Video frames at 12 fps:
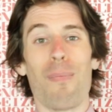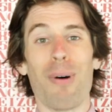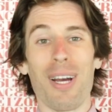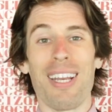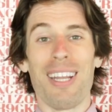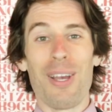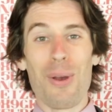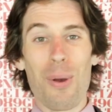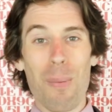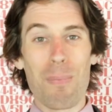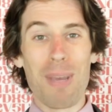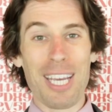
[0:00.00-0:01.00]
But
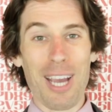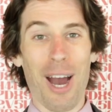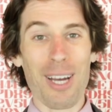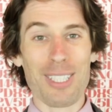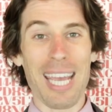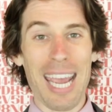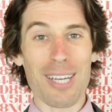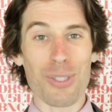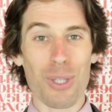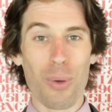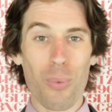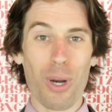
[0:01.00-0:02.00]
because they
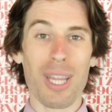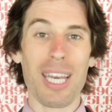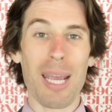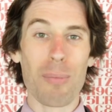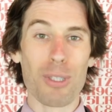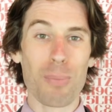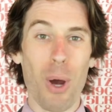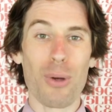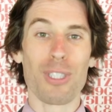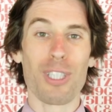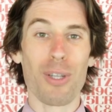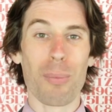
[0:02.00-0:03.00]
actually, one of the neighbors
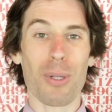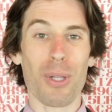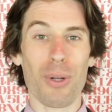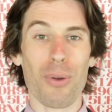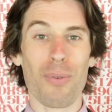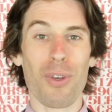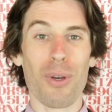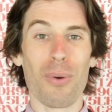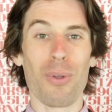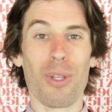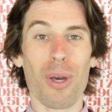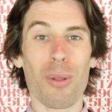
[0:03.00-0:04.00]
posted their political
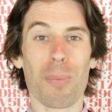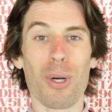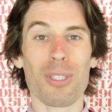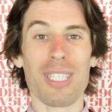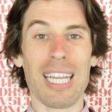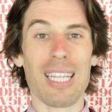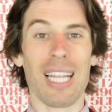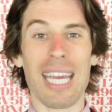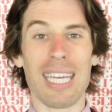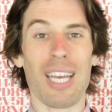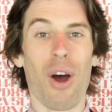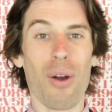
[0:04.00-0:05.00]
view, the other person didn't
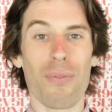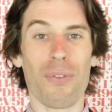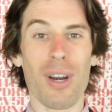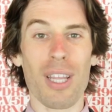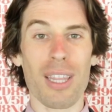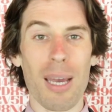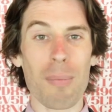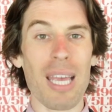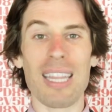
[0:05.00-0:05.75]
like it, unfriended them,